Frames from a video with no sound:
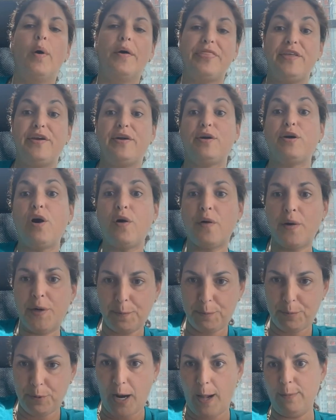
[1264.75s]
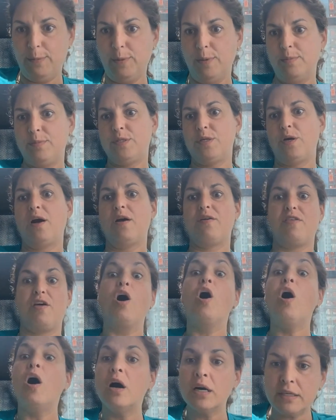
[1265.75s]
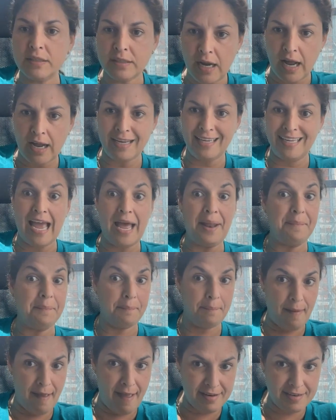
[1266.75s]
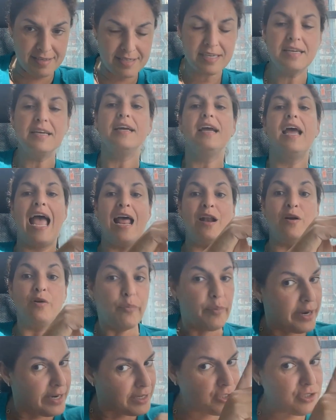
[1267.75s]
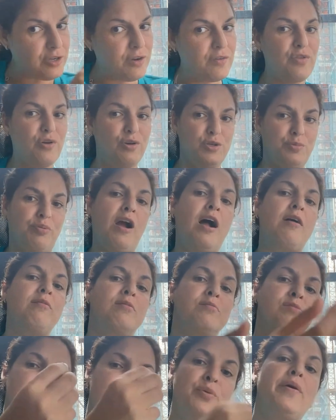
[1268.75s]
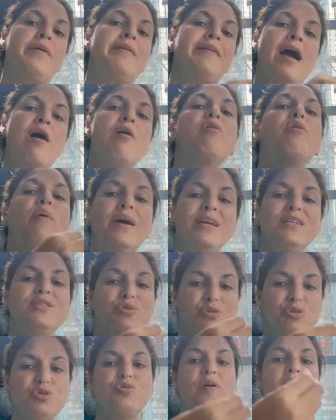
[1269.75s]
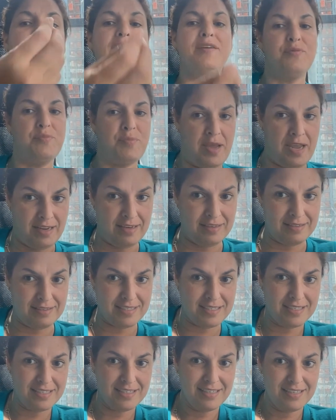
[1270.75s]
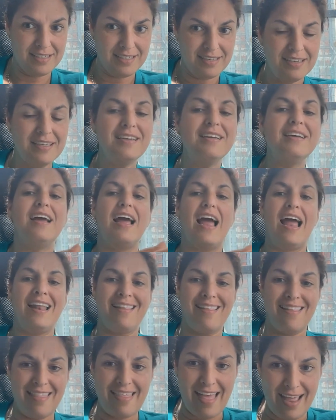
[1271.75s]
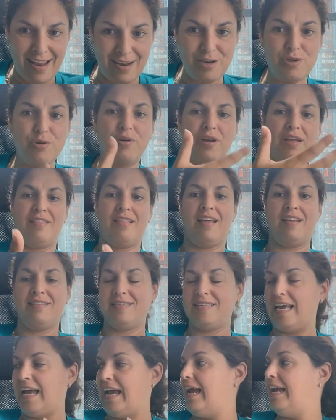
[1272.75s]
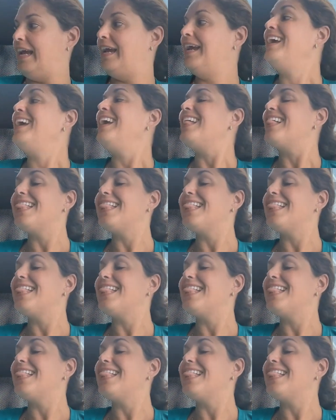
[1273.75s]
what their current problems are that are not yet met, and which of those problems you are now going to try to meet. And then you can then say,